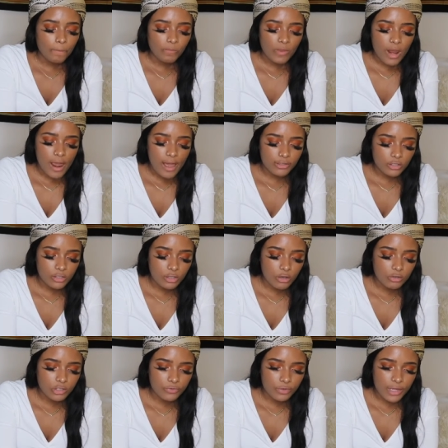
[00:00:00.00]
And I asked the
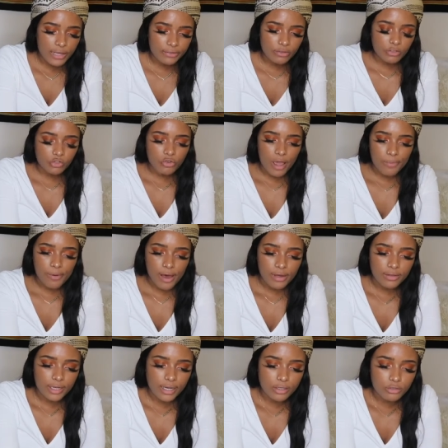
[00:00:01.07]
coach for like their
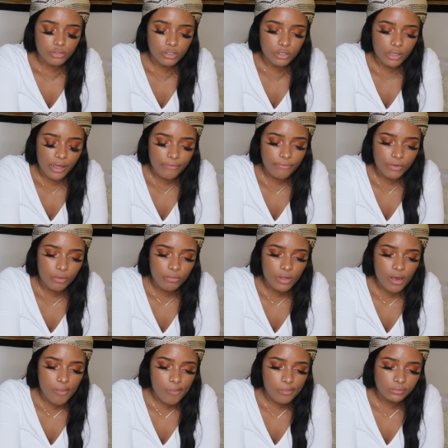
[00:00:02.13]
tripod that I used to like film
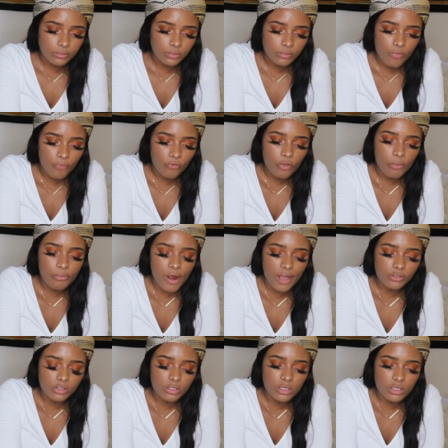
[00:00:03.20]
them, film
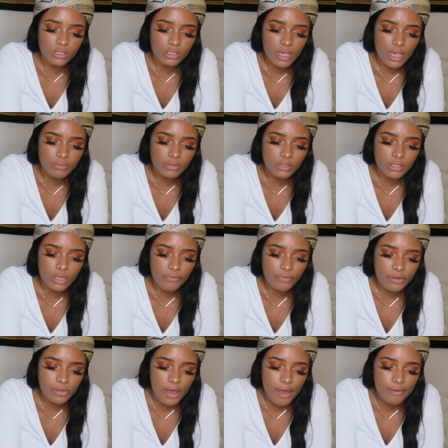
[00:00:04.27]
practices and games and stuff
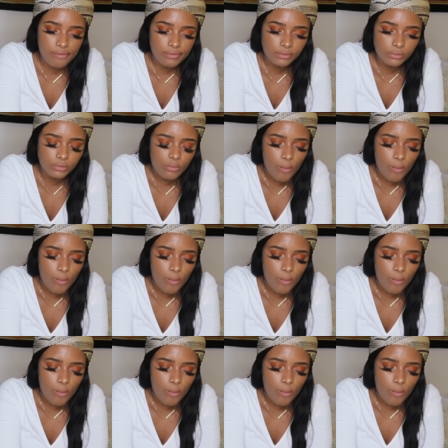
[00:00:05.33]
like that.